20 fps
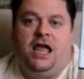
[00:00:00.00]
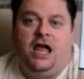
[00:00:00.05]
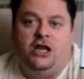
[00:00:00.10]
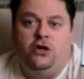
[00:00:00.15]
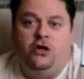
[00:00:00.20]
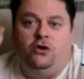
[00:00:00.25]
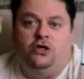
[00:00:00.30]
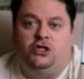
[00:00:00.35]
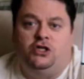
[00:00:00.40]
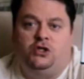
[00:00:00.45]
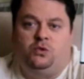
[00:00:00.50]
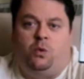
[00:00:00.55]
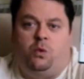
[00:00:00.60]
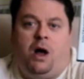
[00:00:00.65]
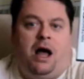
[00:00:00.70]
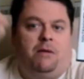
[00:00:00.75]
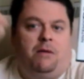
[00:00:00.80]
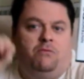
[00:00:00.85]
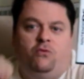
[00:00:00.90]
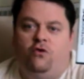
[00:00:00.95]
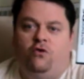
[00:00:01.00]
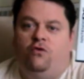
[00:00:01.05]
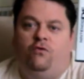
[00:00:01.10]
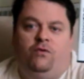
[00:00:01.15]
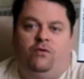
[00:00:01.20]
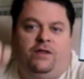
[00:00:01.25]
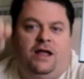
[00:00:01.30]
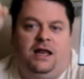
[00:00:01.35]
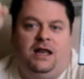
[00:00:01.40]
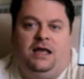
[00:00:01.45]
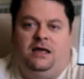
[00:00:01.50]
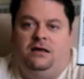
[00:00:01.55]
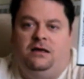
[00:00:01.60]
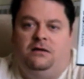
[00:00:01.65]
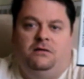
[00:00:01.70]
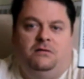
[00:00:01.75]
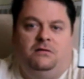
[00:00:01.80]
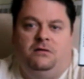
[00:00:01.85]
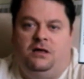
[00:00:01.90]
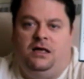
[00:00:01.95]
and you could swap move
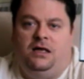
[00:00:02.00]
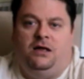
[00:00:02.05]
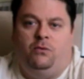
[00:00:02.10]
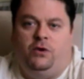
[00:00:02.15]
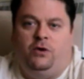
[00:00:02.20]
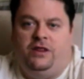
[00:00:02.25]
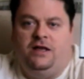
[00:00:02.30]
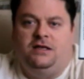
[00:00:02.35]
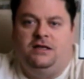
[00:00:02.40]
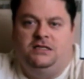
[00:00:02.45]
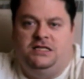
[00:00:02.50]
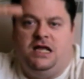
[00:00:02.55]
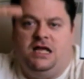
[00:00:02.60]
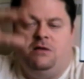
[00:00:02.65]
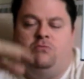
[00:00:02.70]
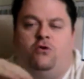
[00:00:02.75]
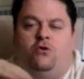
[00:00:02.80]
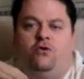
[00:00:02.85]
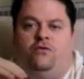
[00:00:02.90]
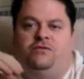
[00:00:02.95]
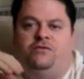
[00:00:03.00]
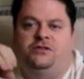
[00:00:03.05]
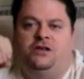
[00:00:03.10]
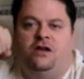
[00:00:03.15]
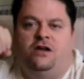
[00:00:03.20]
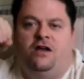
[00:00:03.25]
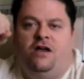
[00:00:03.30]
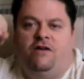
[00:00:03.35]
within 10 moves